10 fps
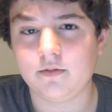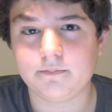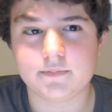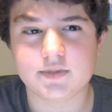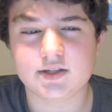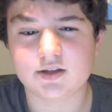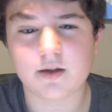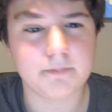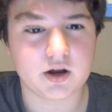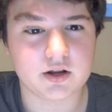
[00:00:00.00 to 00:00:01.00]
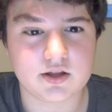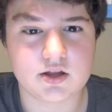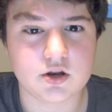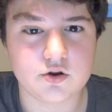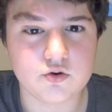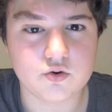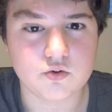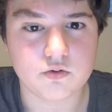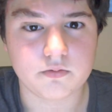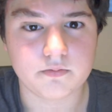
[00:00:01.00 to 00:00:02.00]
somebody he
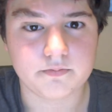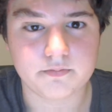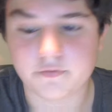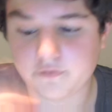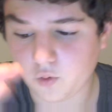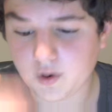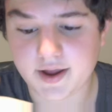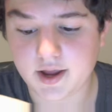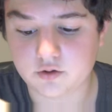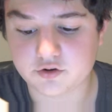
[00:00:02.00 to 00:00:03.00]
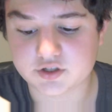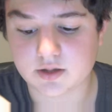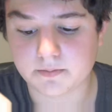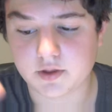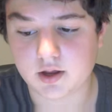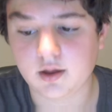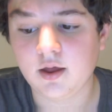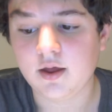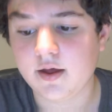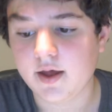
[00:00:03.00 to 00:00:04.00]
knew beforehand or something,
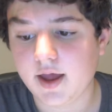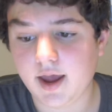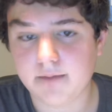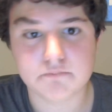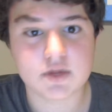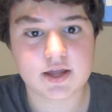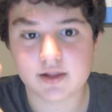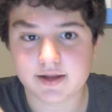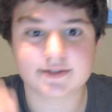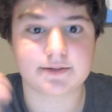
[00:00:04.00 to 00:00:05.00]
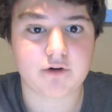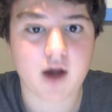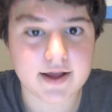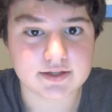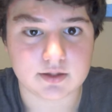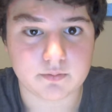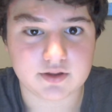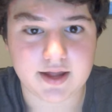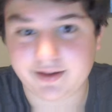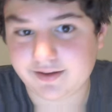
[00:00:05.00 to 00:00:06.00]
and Mickey, surprised them with
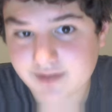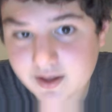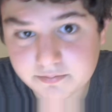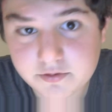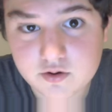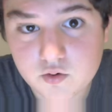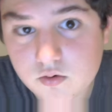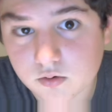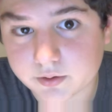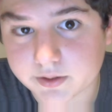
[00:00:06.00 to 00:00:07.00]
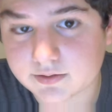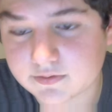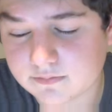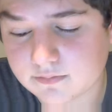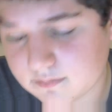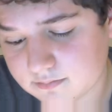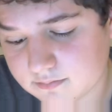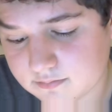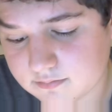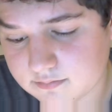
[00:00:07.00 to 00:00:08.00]
that. That's pretty cool.
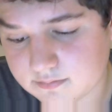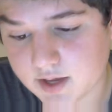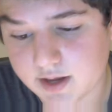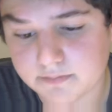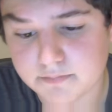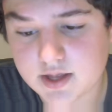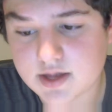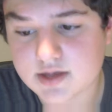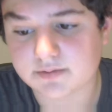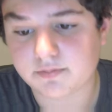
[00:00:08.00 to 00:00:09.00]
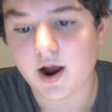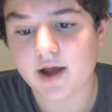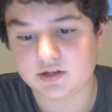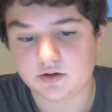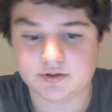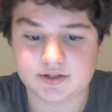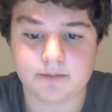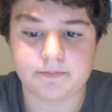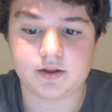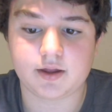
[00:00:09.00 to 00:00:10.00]
Like Mickey surprising you with
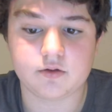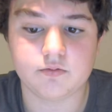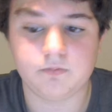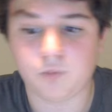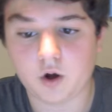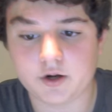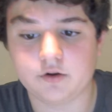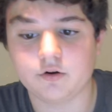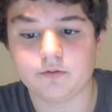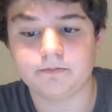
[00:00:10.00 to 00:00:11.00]
something that you wanted or